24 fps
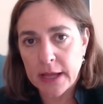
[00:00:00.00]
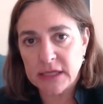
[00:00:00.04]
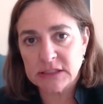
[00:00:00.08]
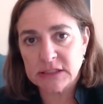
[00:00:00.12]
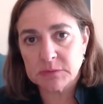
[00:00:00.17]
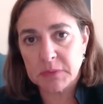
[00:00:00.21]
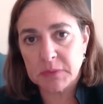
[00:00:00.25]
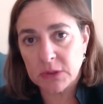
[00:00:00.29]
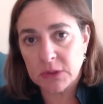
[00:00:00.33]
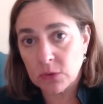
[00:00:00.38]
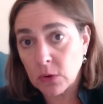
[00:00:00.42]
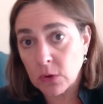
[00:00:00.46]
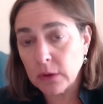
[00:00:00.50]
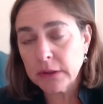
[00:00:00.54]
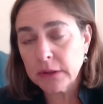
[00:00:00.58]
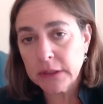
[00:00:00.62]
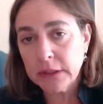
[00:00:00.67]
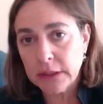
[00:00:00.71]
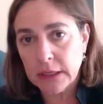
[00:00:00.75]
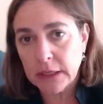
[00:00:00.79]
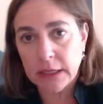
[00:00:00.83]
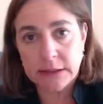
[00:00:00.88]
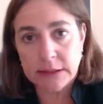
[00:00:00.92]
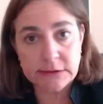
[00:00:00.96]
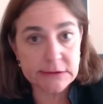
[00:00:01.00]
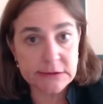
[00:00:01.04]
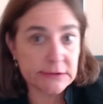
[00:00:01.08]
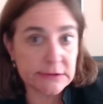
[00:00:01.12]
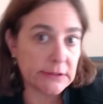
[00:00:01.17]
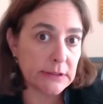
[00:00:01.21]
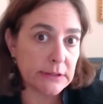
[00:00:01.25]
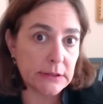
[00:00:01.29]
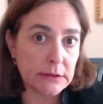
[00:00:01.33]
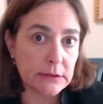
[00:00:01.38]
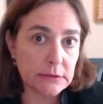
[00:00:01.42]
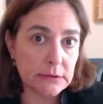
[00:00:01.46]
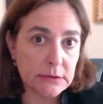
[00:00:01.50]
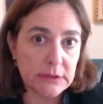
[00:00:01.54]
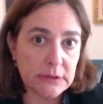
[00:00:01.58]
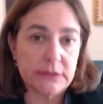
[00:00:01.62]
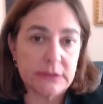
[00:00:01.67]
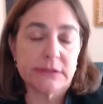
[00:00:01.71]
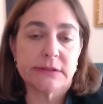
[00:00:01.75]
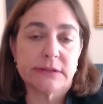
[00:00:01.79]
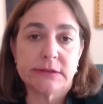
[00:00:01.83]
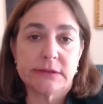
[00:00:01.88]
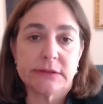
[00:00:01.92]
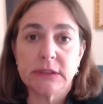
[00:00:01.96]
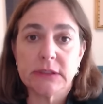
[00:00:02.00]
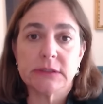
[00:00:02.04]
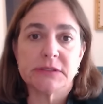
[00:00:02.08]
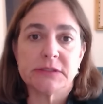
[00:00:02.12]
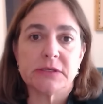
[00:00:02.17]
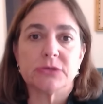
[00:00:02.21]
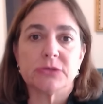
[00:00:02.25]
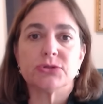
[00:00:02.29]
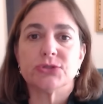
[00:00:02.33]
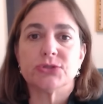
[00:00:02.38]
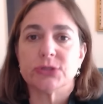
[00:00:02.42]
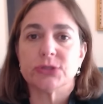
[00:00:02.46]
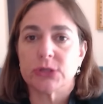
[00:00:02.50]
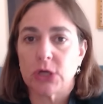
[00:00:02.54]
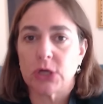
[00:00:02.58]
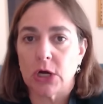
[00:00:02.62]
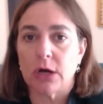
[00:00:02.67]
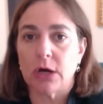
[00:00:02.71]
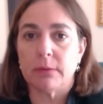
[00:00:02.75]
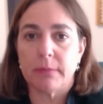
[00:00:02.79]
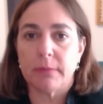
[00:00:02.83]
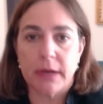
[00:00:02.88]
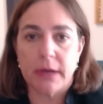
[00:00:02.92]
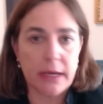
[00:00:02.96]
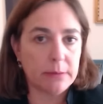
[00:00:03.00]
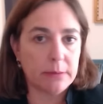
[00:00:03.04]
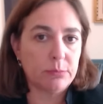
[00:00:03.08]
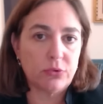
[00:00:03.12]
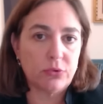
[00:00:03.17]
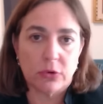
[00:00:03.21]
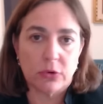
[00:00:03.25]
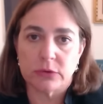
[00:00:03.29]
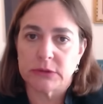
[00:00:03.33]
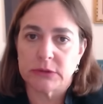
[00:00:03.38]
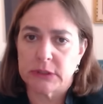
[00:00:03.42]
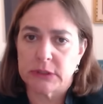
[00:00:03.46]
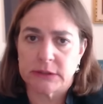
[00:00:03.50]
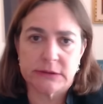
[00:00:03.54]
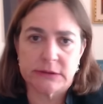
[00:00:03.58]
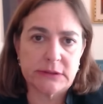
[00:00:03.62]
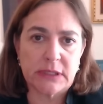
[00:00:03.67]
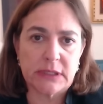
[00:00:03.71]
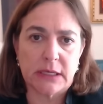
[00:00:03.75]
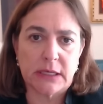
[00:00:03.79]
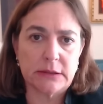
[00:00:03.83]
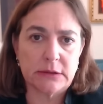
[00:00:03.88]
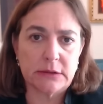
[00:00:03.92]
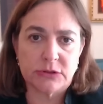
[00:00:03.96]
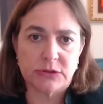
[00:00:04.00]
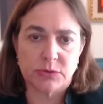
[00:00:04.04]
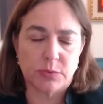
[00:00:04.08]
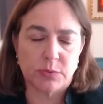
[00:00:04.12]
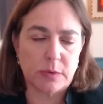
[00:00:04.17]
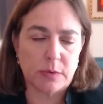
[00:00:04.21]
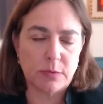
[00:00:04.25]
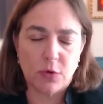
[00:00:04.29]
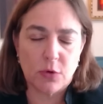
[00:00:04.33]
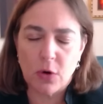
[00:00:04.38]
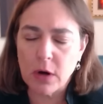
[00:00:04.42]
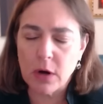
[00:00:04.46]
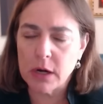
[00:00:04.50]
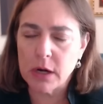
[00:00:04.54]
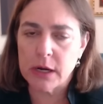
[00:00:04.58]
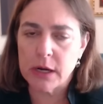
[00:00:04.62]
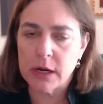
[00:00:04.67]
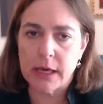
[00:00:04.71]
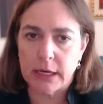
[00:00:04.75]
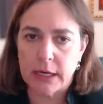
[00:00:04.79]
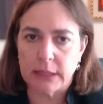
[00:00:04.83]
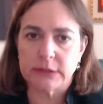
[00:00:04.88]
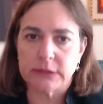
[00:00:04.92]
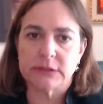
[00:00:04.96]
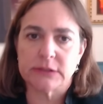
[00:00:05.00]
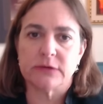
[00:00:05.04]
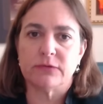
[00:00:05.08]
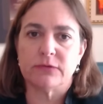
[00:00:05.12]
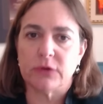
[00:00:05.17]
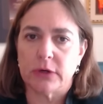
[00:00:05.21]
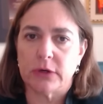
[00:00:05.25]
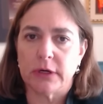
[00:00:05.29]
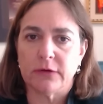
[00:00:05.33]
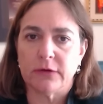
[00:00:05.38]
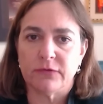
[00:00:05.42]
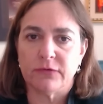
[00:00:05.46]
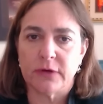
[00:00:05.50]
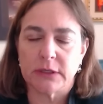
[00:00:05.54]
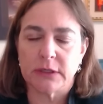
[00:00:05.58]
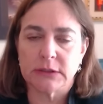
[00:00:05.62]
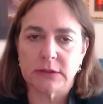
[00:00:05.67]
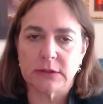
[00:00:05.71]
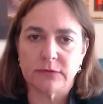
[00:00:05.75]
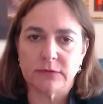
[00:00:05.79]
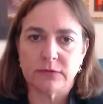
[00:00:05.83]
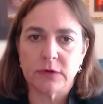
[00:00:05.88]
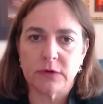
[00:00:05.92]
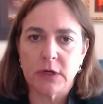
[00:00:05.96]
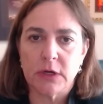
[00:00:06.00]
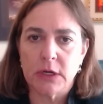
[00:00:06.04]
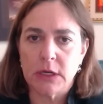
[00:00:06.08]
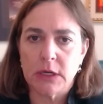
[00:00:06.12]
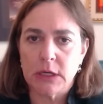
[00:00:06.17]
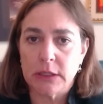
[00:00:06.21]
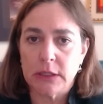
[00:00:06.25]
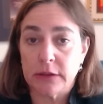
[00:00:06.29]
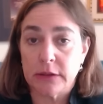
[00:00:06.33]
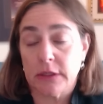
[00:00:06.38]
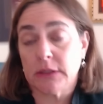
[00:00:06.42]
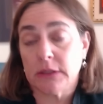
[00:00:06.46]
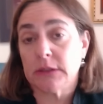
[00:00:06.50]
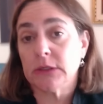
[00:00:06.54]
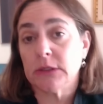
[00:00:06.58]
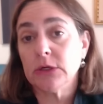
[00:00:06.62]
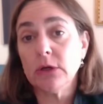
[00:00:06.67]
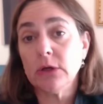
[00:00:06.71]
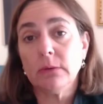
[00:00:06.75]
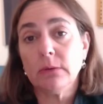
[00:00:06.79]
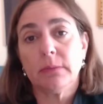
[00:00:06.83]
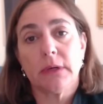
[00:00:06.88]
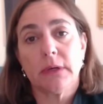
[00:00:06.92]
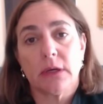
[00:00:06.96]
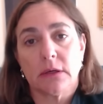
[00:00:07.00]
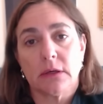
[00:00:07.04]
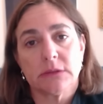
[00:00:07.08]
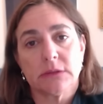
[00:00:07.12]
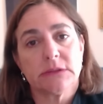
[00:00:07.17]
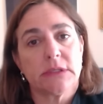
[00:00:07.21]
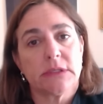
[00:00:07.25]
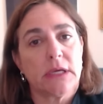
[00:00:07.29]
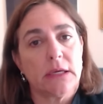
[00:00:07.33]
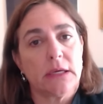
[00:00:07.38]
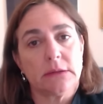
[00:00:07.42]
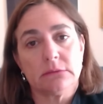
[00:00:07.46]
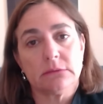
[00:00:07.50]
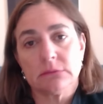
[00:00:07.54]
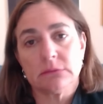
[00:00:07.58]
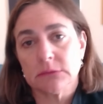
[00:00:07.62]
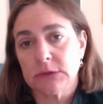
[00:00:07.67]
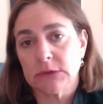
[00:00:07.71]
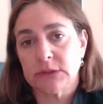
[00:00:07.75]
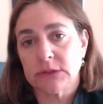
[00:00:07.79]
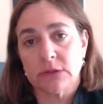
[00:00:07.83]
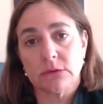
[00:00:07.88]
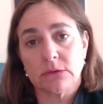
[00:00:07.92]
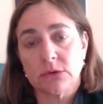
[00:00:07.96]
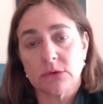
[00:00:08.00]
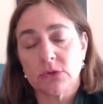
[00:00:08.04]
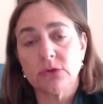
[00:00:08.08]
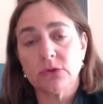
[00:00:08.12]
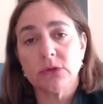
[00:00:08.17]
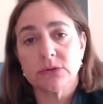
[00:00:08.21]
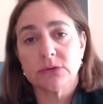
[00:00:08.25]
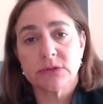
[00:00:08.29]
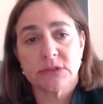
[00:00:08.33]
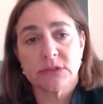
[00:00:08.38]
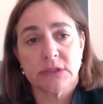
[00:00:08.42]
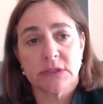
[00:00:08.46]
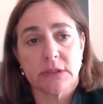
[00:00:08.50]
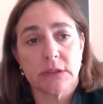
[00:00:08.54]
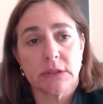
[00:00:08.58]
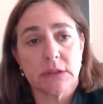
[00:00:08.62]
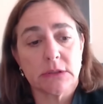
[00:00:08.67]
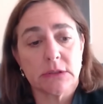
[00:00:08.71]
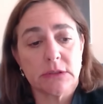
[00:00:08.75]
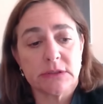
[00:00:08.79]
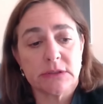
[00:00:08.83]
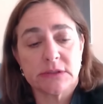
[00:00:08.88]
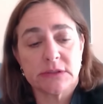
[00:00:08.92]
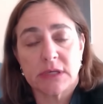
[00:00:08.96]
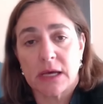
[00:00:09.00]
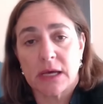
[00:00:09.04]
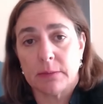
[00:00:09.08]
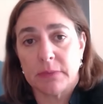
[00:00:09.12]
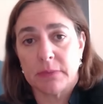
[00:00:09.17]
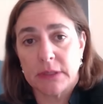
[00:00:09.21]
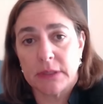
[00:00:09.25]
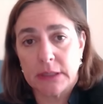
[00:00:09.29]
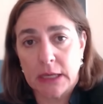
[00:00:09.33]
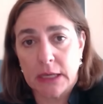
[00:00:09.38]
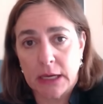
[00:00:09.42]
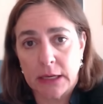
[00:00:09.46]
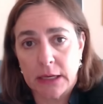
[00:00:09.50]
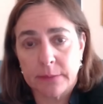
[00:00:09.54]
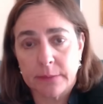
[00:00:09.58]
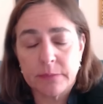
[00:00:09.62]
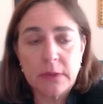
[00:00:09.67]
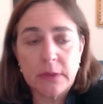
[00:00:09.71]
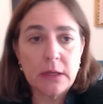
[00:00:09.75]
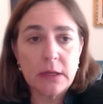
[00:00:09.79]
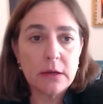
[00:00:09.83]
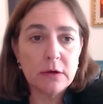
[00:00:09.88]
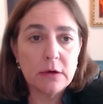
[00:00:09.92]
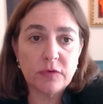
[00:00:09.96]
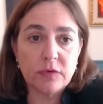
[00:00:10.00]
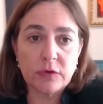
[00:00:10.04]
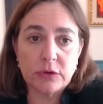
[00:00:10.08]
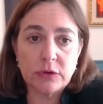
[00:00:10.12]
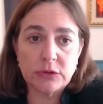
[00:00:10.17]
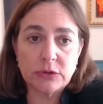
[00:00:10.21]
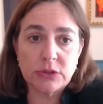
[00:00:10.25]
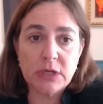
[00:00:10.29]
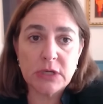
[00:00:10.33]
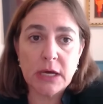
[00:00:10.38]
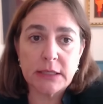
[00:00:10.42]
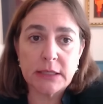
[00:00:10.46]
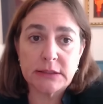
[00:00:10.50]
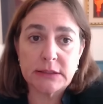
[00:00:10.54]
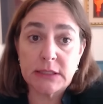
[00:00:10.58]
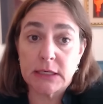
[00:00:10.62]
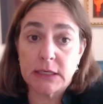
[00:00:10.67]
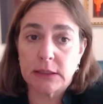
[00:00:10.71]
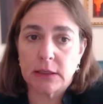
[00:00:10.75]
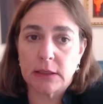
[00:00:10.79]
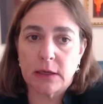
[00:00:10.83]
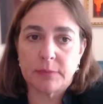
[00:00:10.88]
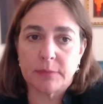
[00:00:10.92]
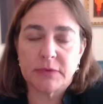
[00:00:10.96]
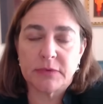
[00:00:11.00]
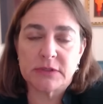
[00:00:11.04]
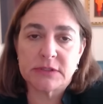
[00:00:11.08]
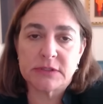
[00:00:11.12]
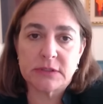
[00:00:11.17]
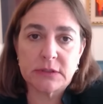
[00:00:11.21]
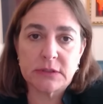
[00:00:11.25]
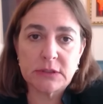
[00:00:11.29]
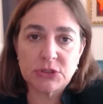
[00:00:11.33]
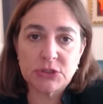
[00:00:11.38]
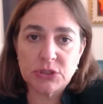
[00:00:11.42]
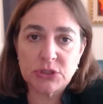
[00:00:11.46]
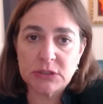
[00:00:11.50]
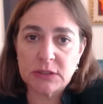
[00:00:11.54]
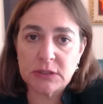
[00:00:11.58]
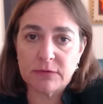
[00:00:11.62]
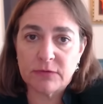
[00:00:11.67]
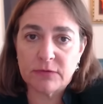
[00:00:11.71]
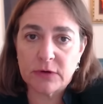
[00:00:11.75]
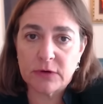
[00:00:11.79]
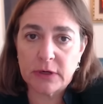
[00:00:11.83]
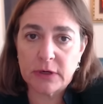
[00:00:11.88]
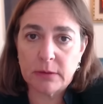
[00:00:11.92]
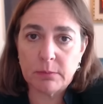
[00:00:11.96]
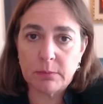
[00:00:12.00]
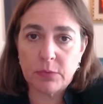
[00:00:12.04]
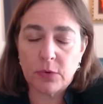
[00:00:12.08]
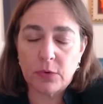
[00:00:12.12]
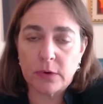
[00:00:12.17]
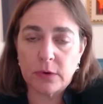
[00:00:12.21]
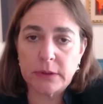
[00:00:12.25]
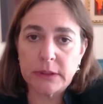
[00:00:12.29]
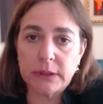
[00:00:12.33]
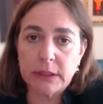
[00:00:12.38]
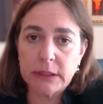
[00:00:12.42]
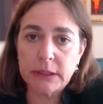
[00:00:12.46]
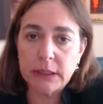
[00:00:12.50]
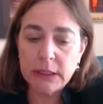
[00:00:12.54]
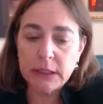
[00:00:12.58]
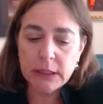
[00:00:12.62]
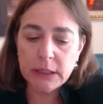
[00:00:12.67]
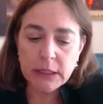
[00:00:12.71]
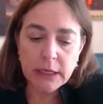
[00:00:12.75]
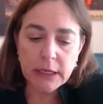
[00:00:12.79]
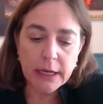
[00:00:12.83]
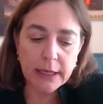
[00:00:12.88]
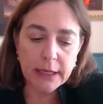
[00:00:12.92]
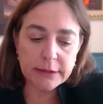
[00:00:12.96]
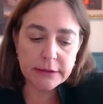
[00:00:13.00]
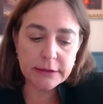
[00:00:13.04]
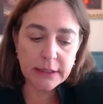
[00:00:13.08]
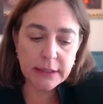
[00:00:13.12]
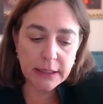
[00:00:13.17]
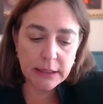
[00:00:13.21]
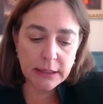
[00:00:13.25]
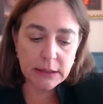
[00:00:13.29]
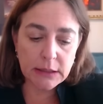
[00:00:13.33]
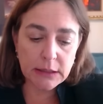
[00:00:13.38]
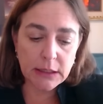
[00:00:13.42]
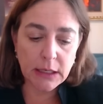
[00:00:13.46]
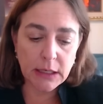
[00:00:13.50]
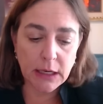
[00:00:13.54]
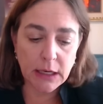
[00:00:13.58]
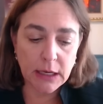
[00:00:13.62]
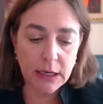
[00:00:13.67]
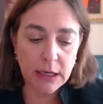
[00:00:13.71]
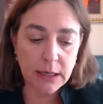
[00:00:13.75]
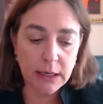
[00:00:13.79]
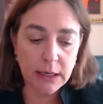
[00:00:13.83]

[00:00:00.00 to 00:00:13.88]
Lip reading: has been organizing these citizens to come and protest at the Supreme Court. And it's a very effective thing to do because, again, so kudos to Yiska Bina for taking up this initiative, very important. And then,